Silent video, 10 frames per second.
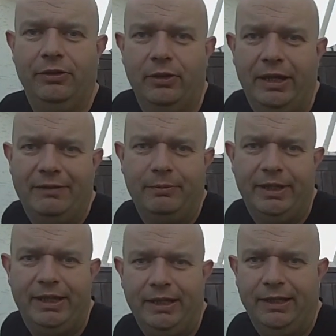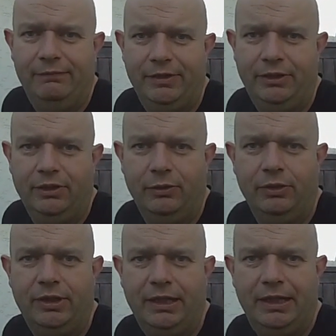know I haven't made a video
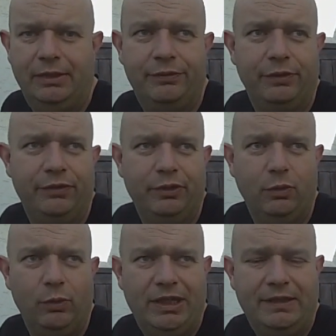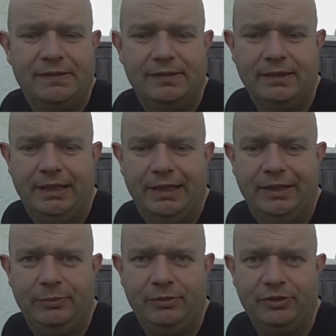for a few weeks.
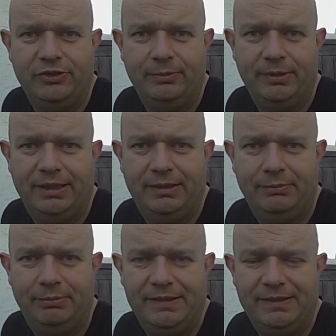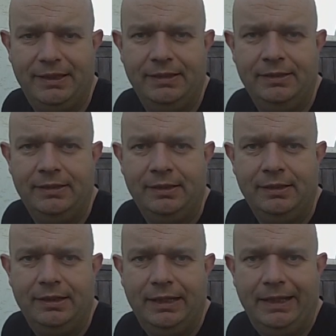It's been just a bit busy,
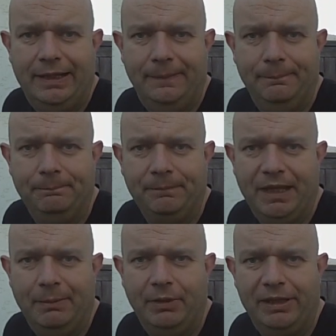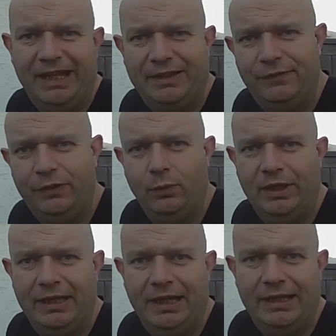and my next few
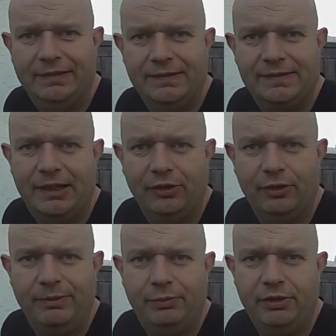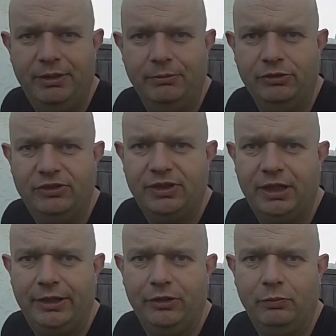weekends are going to be pretty much
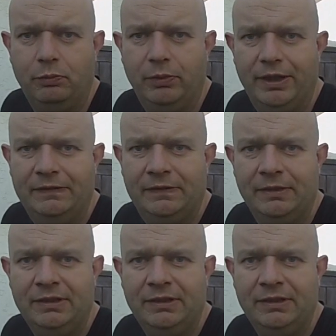tied up with